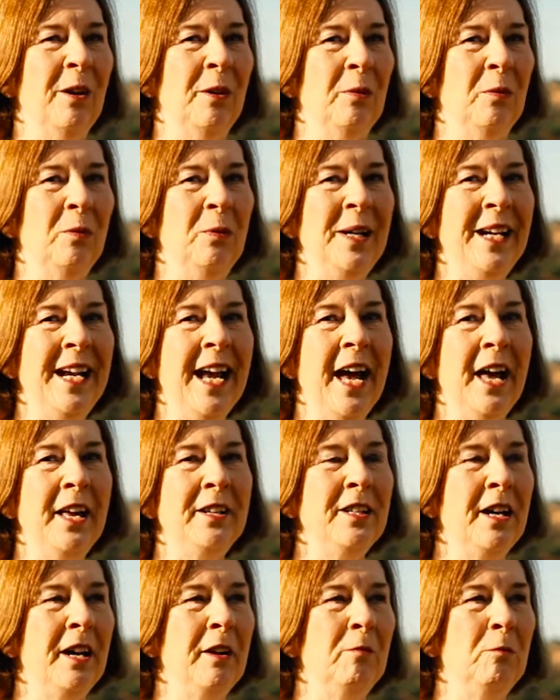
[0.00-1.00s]
We
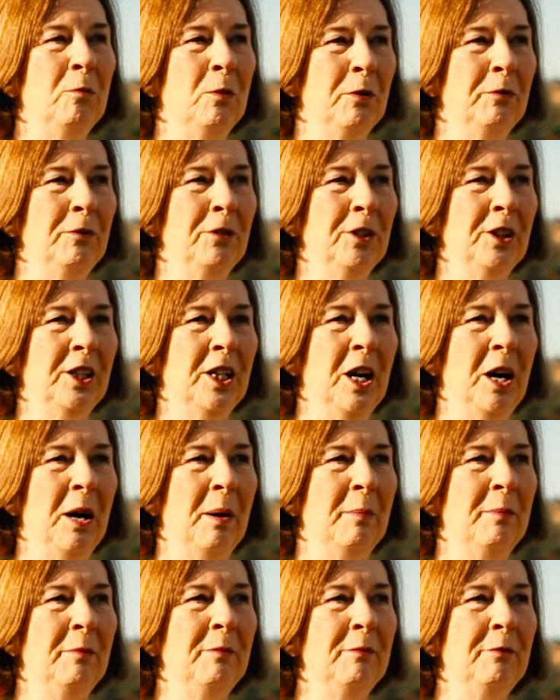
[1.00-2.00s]
had a woofer
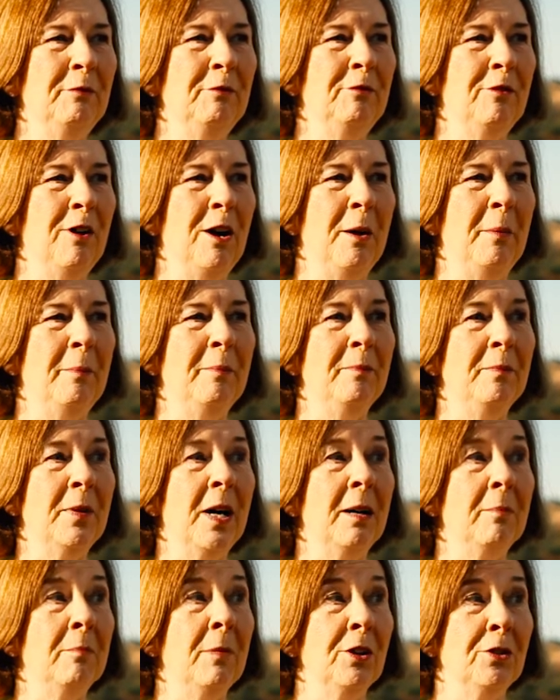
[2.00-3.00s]
come from
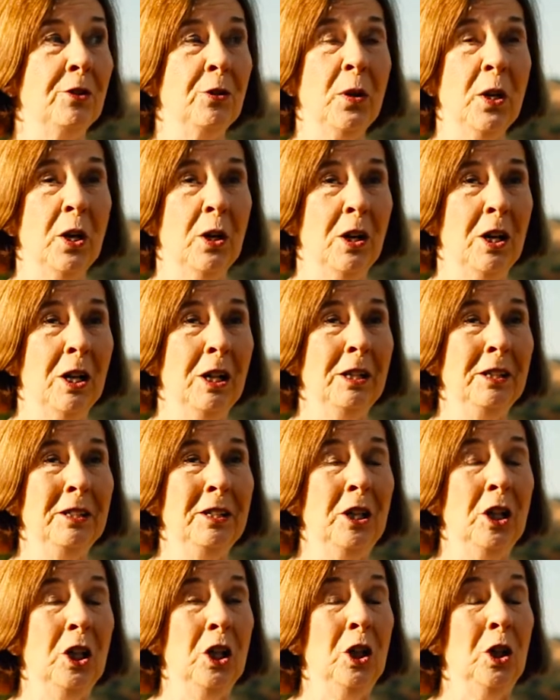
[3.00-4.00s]
Montreal
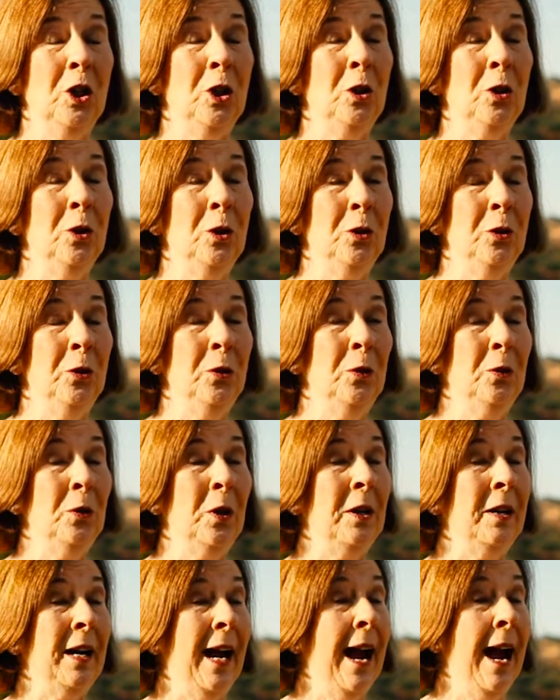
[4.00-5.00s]
who
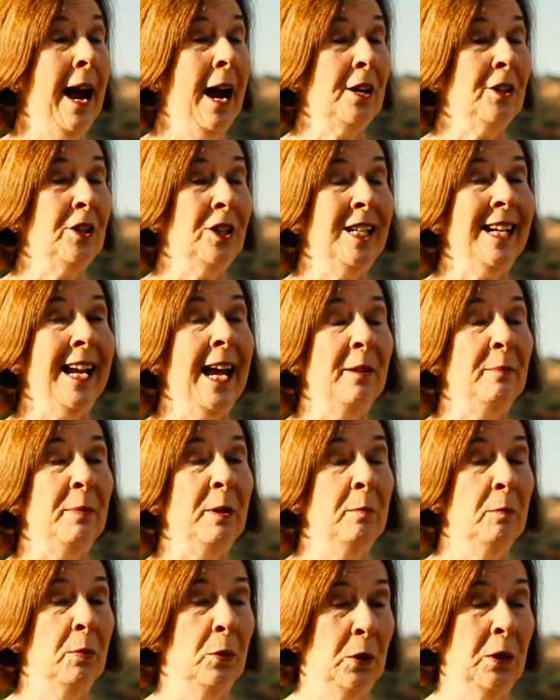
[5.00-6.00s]
actually had
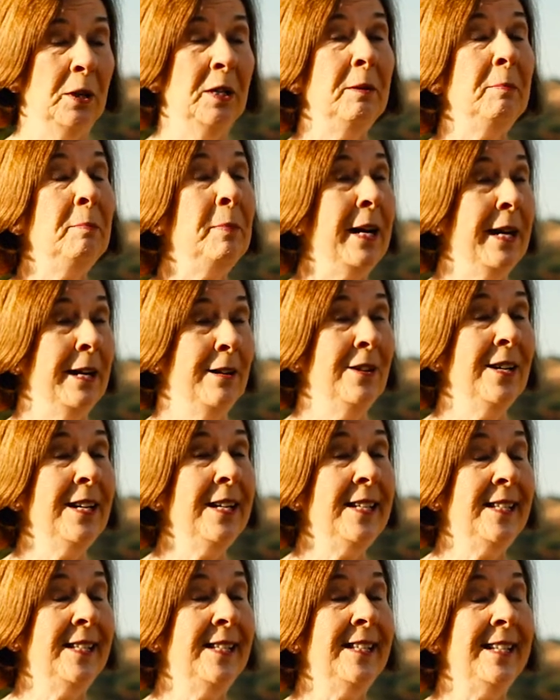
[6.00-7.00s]
been born in
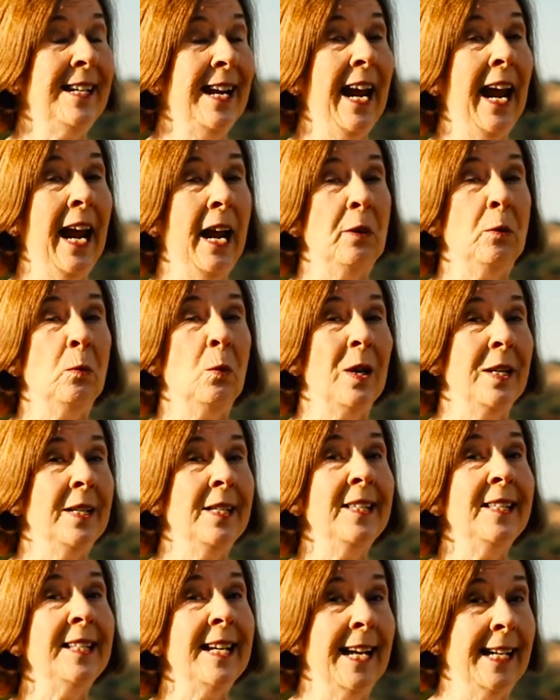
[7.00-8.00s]
Paris and was
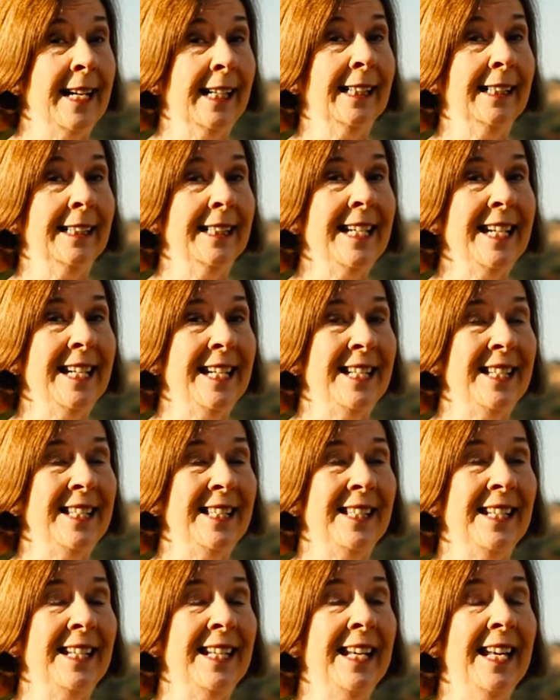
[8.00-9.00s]

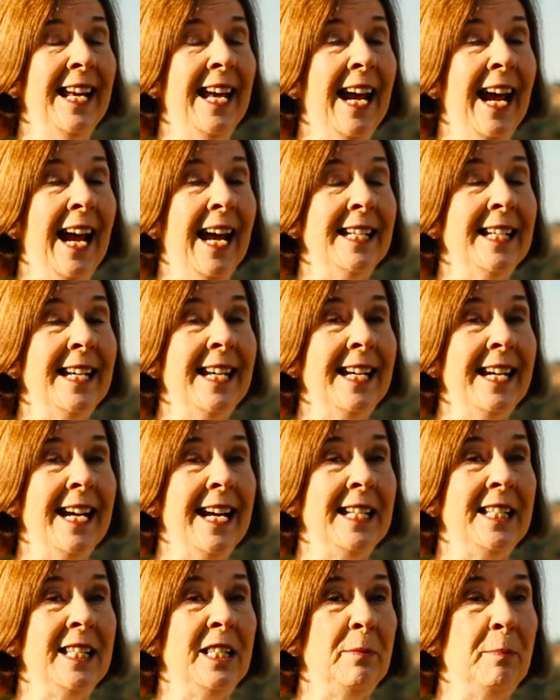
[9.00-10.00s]
Senegalese. And he
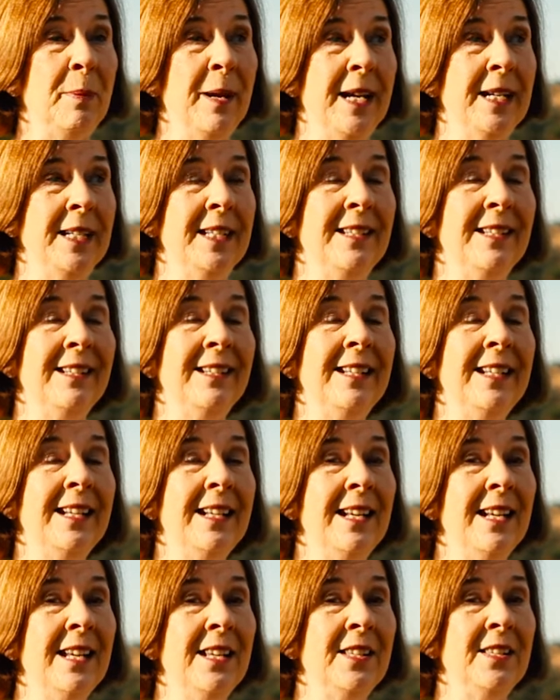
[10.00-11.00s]
had spent
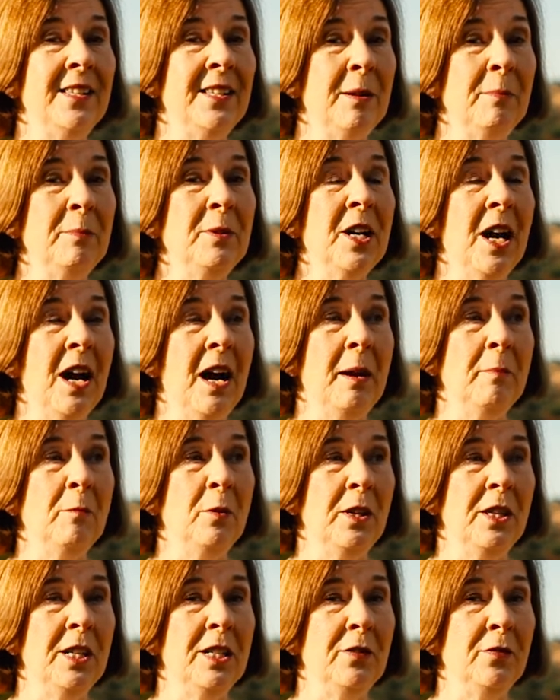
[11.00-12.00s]
some time
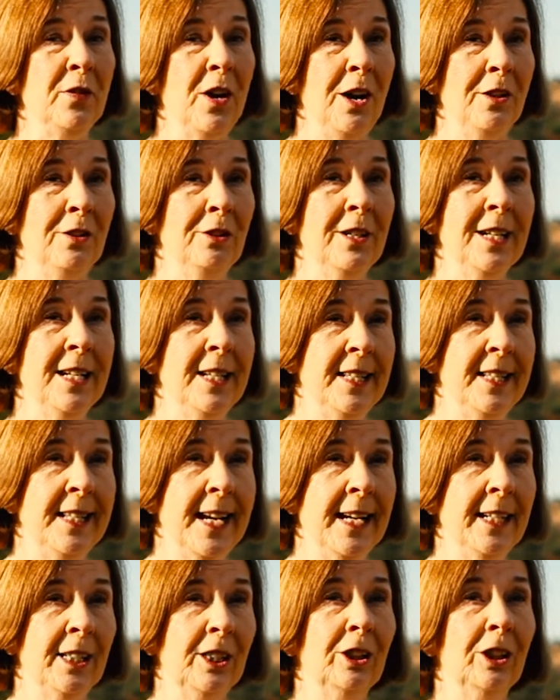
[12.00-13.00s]
with his father in
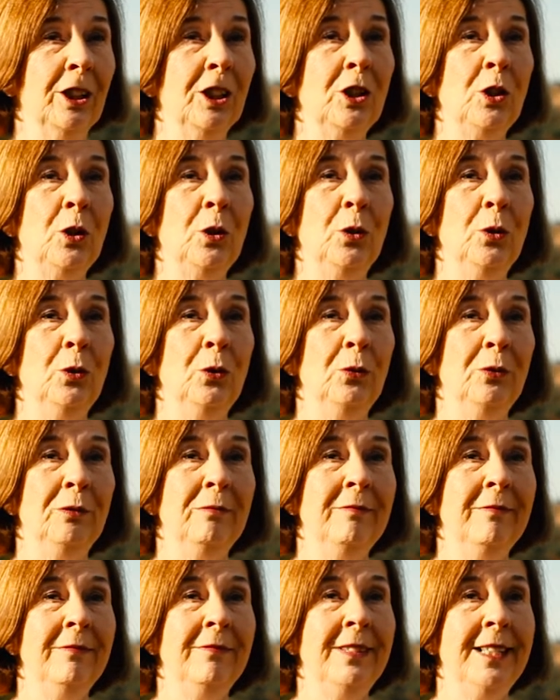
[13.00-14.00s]
Senegal, who
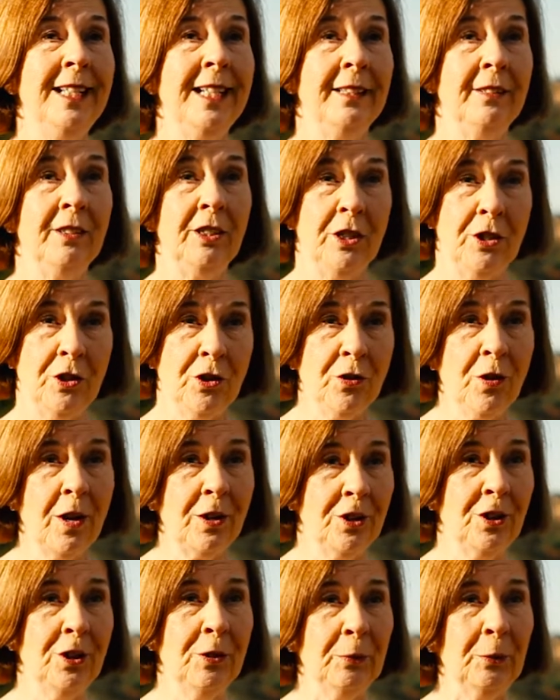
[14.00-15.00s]
did
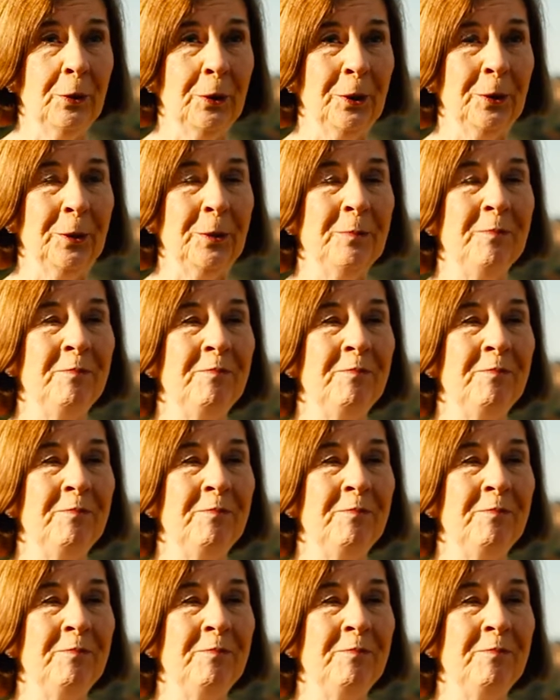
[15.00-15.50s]
construction work